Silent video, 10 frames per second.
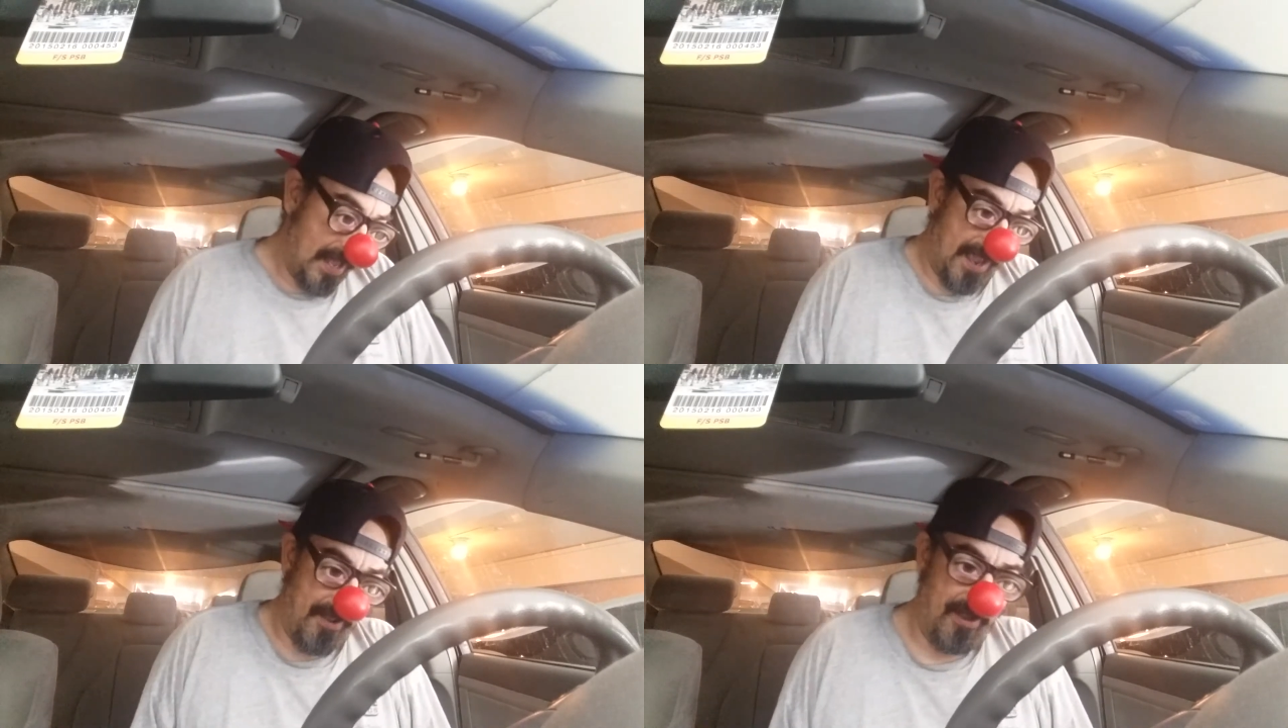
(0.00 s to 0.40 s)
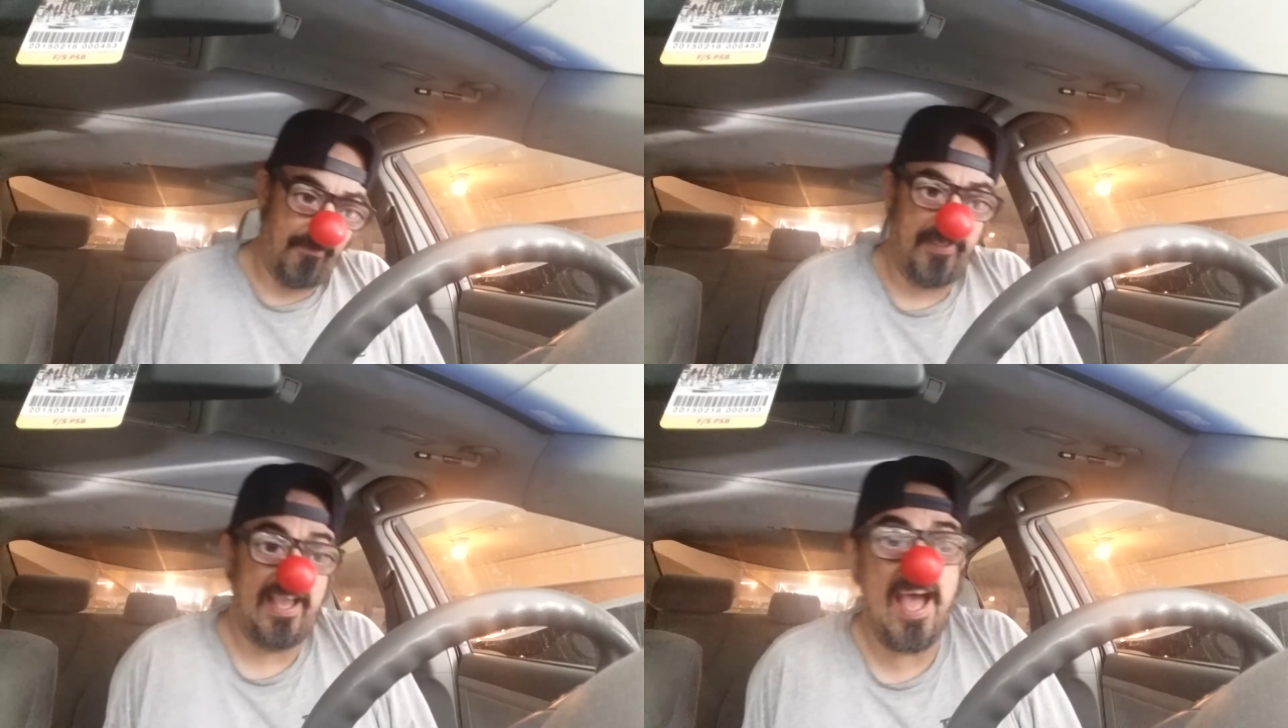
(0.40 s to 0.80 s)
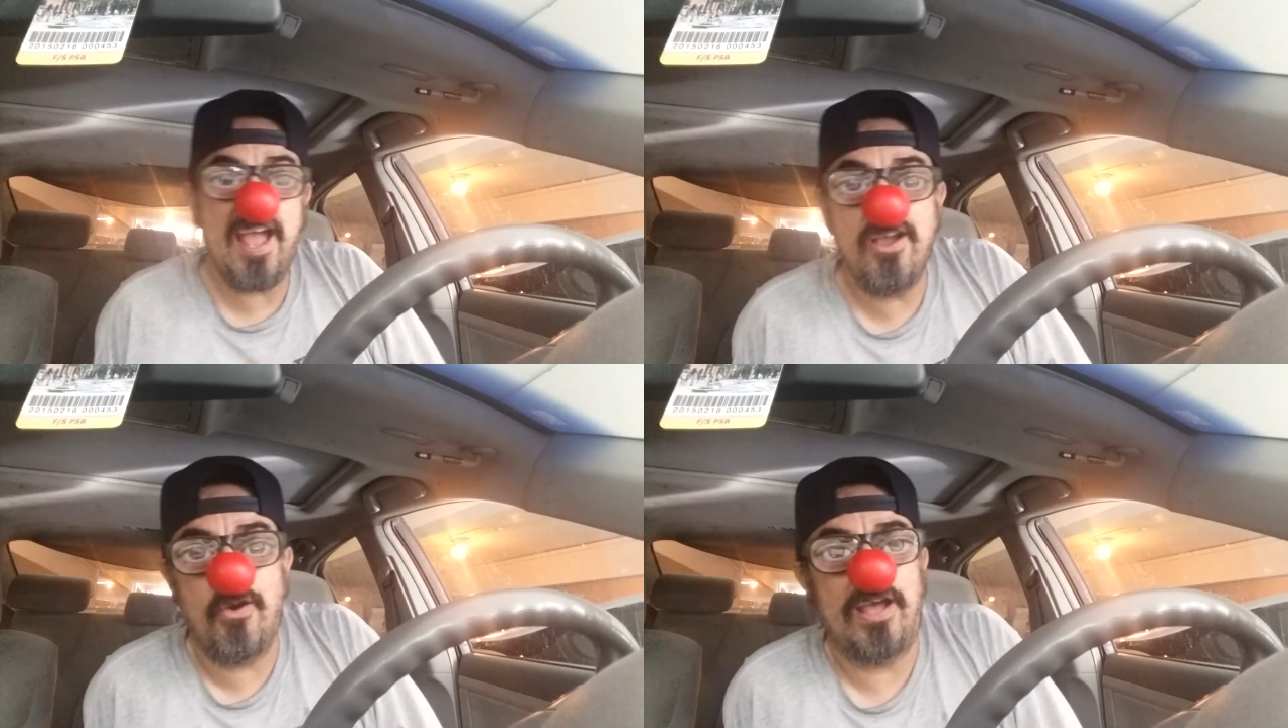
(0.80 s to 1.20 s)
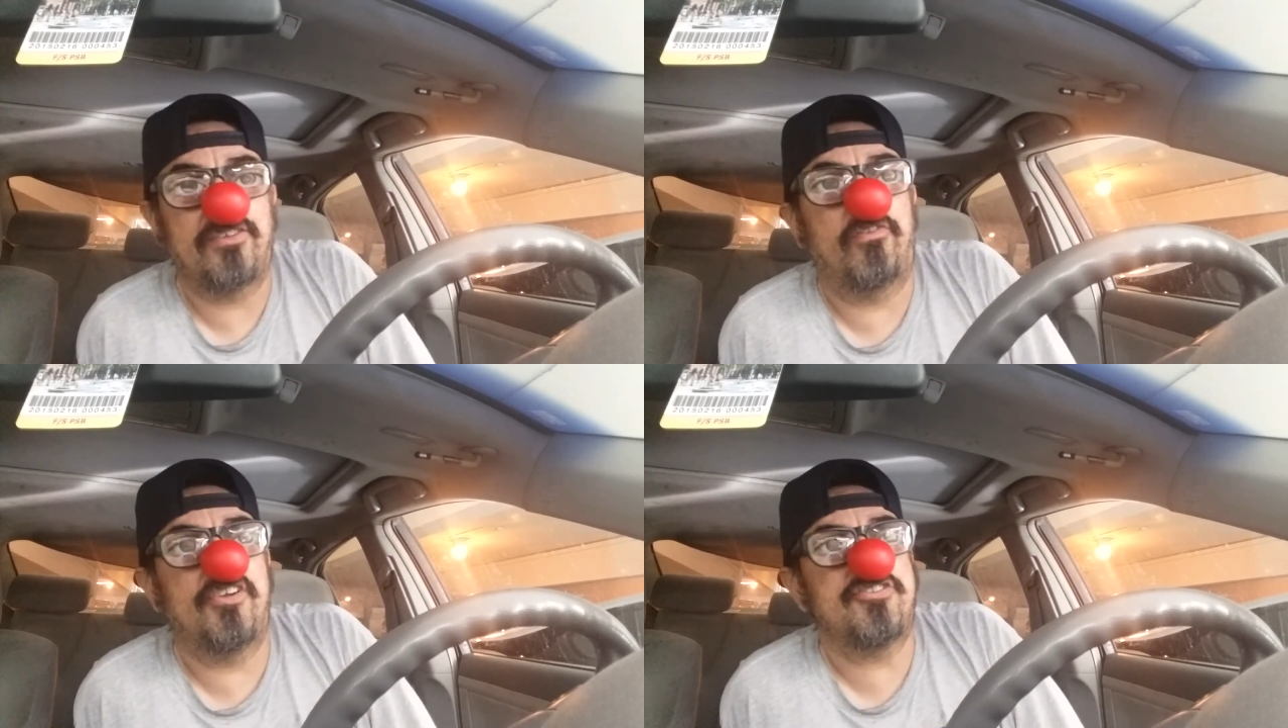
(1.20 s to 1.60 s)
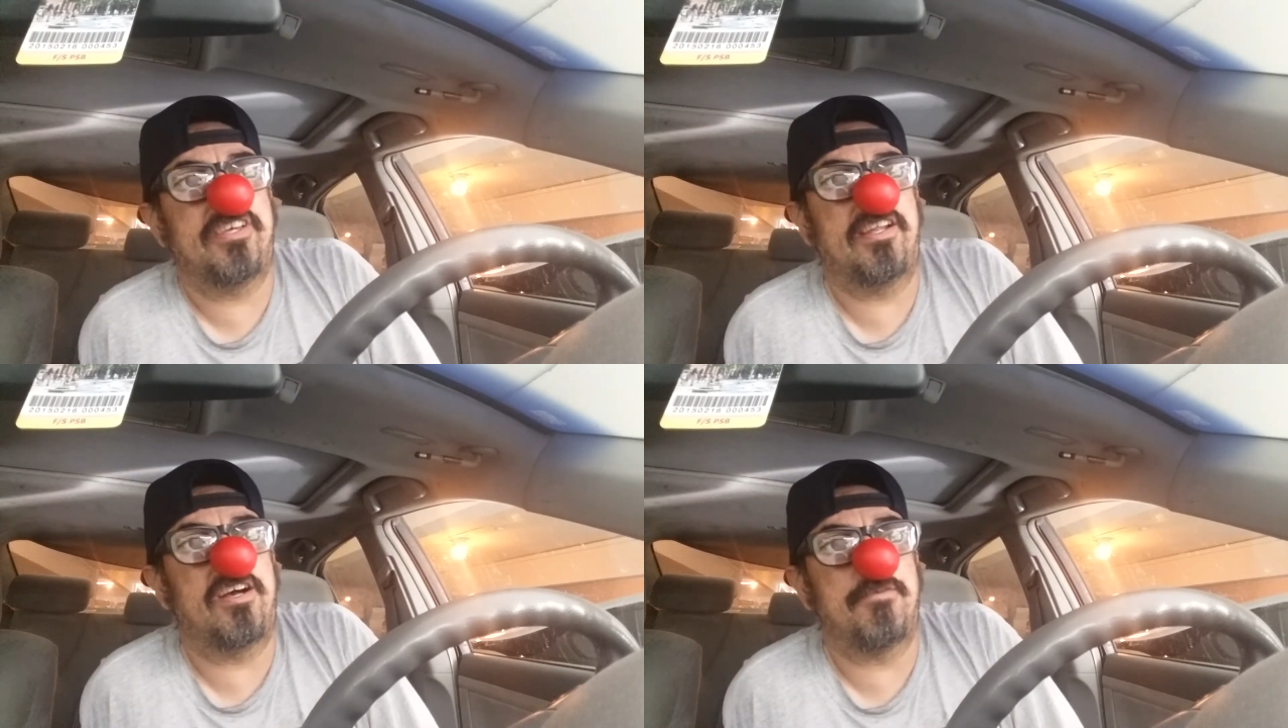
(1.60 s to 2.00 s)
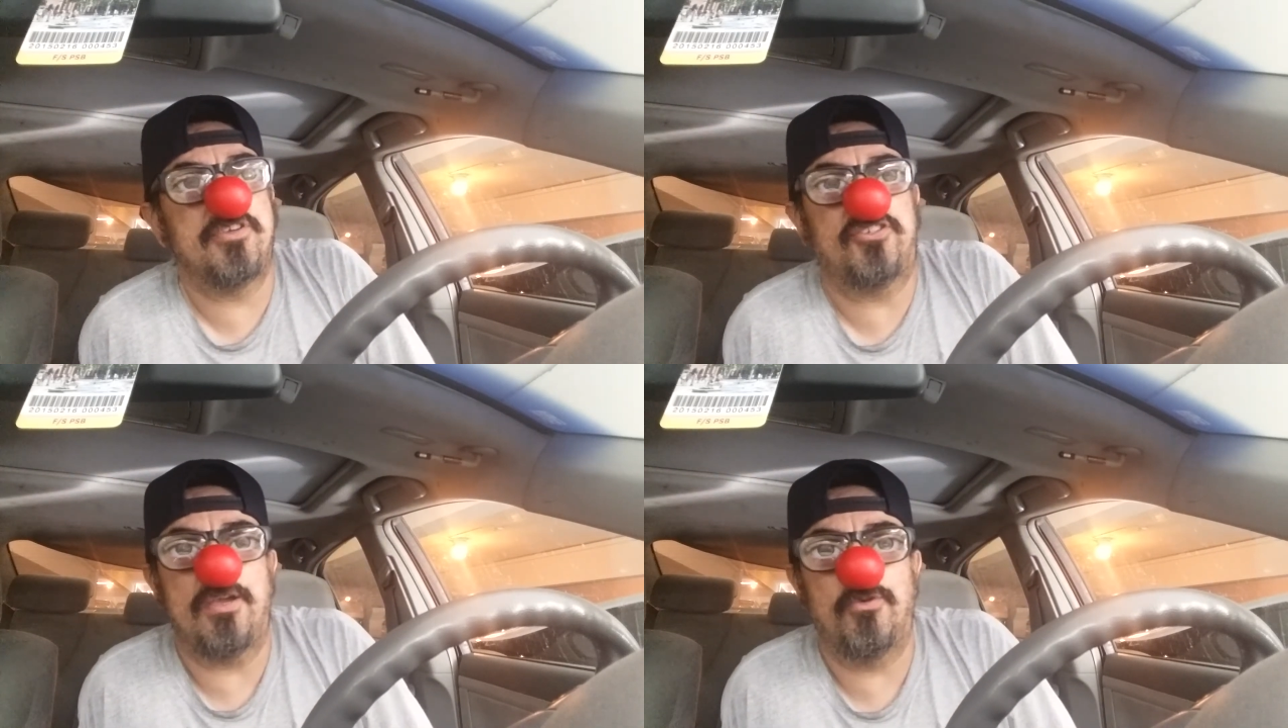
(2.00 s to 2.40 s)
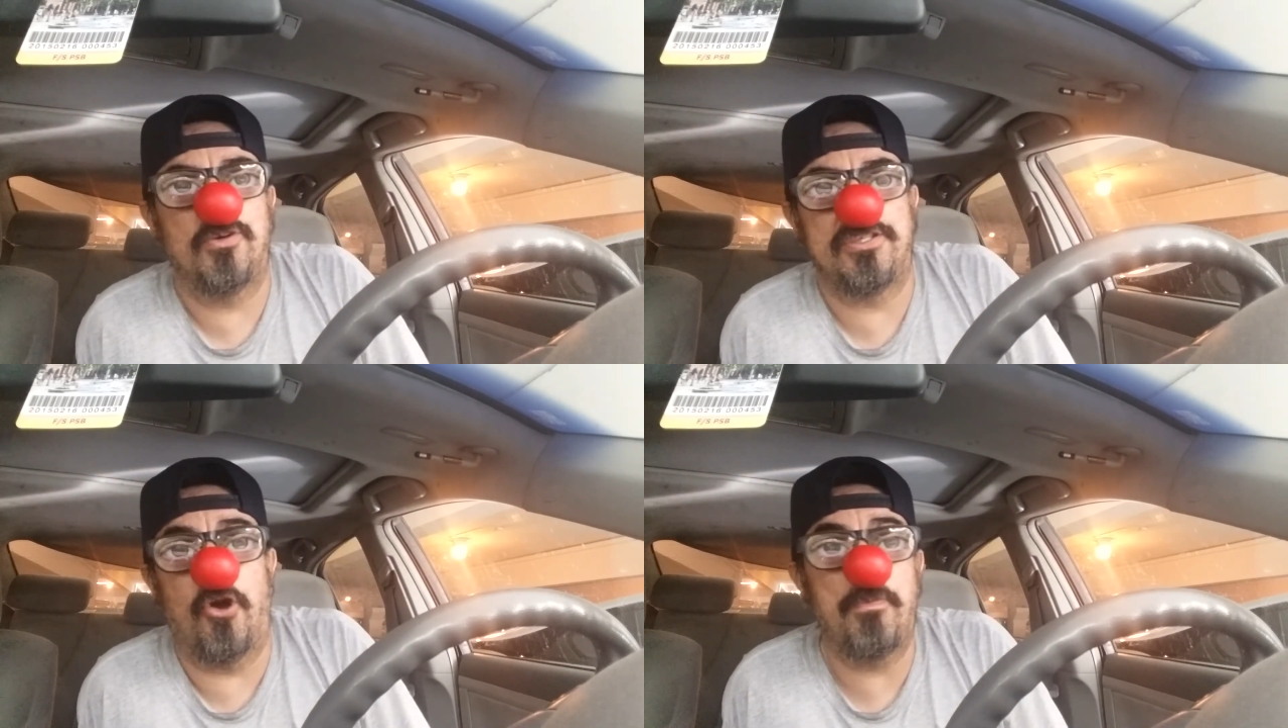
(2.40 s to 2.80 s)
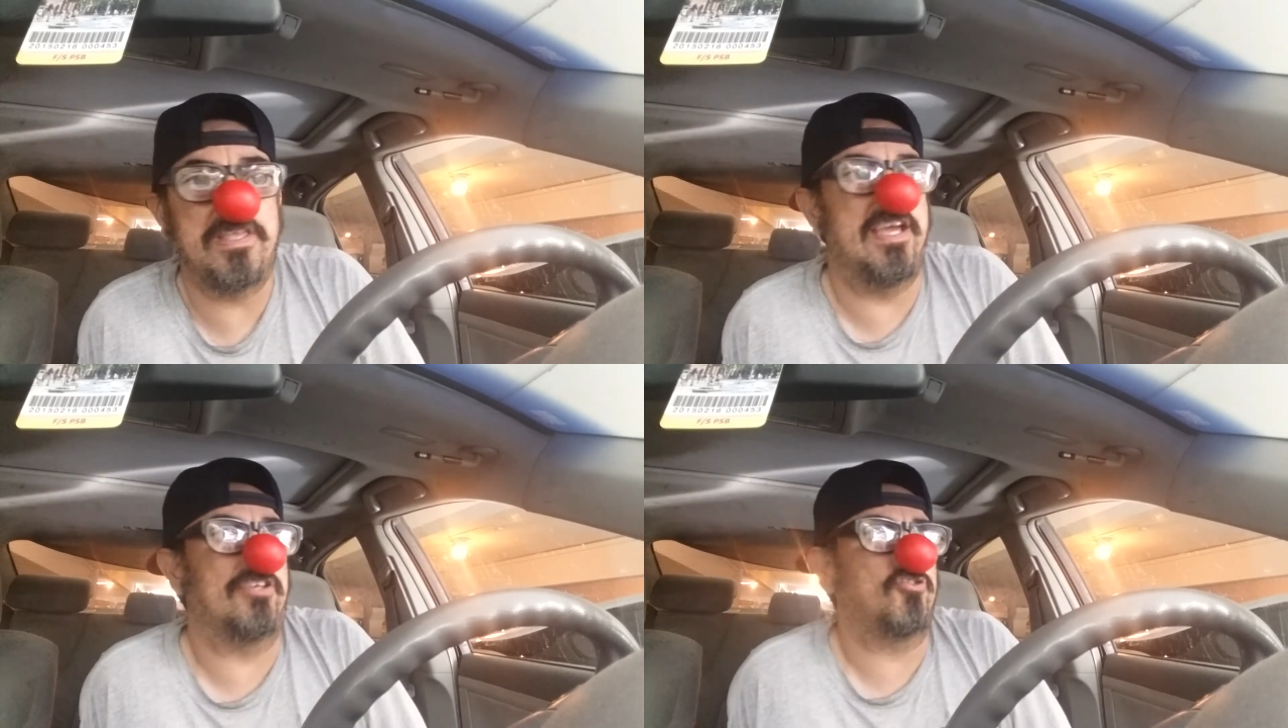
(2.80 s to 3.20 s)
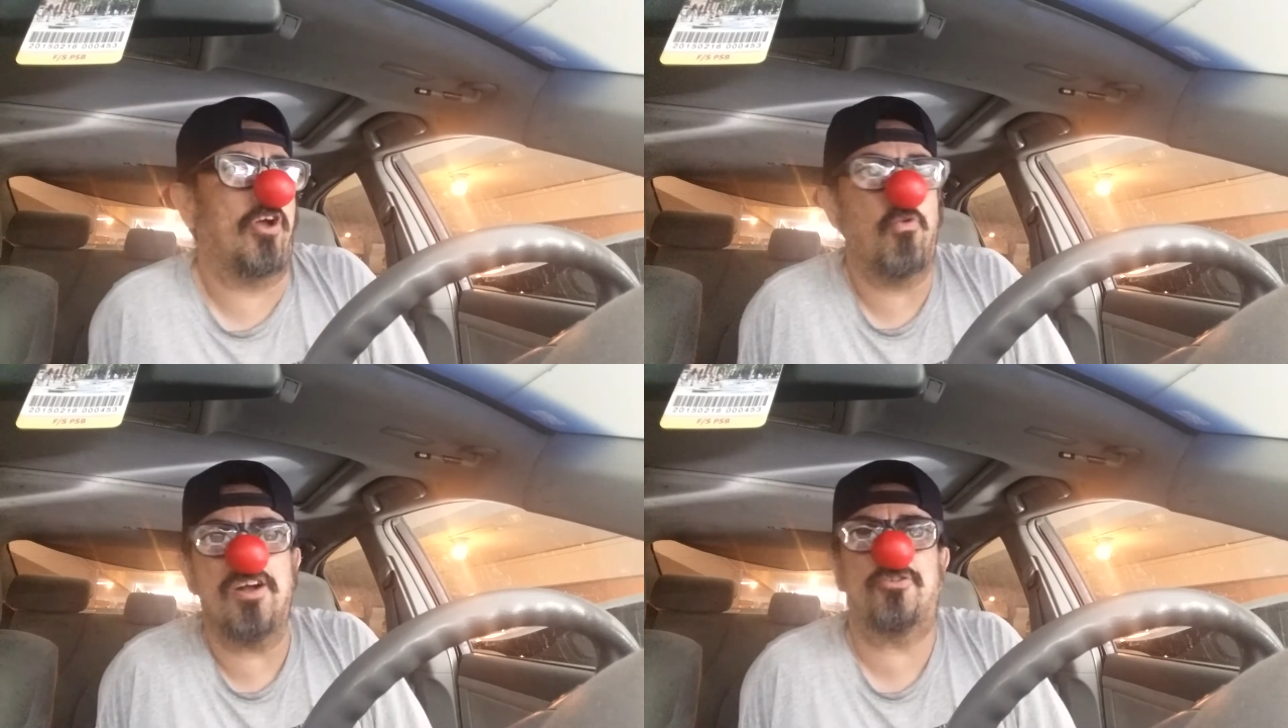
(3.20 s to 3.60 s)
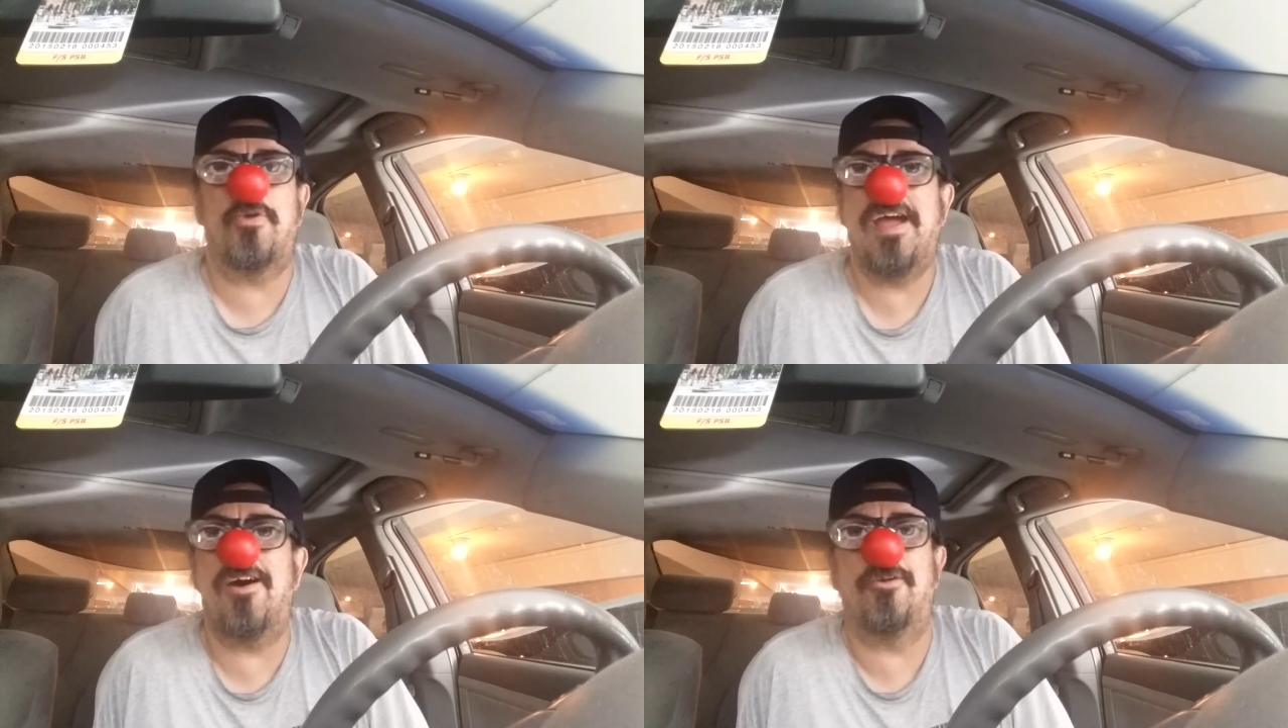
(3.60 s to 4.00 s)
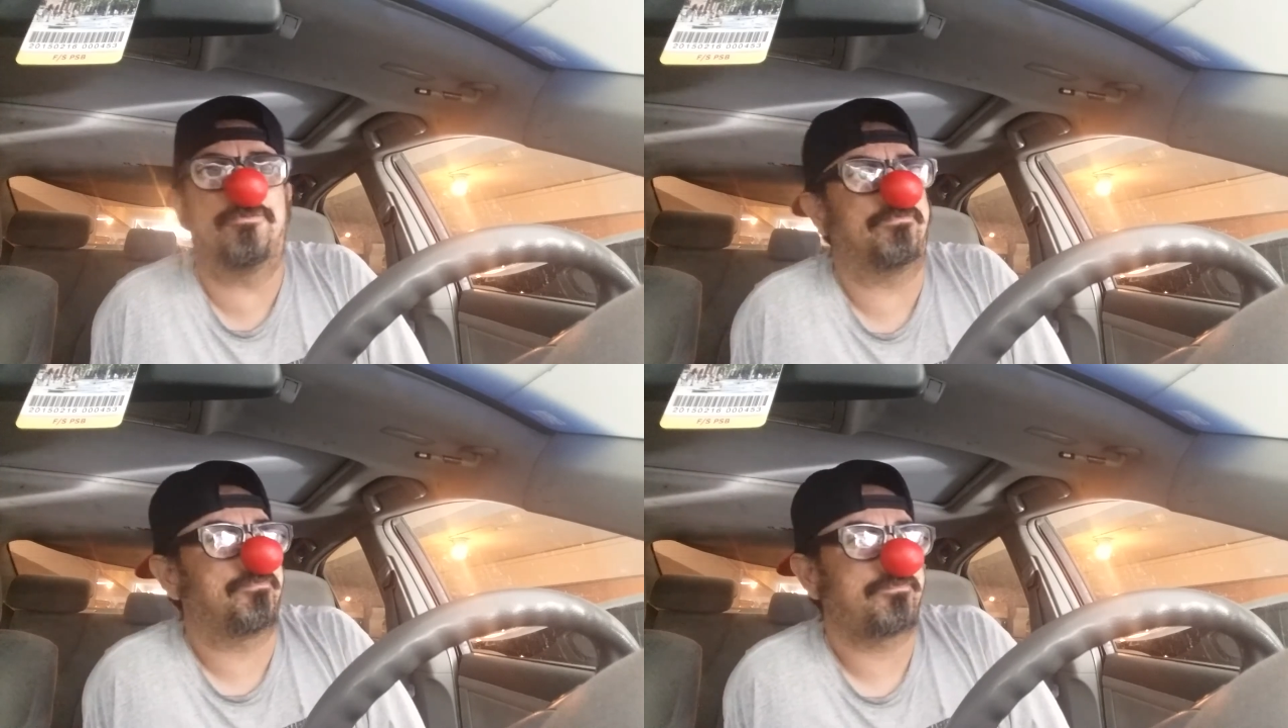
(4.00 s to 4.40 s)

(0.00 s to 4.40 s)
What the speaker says: And the guy who had the FLIR set, his table wasn't open yet, so I walked around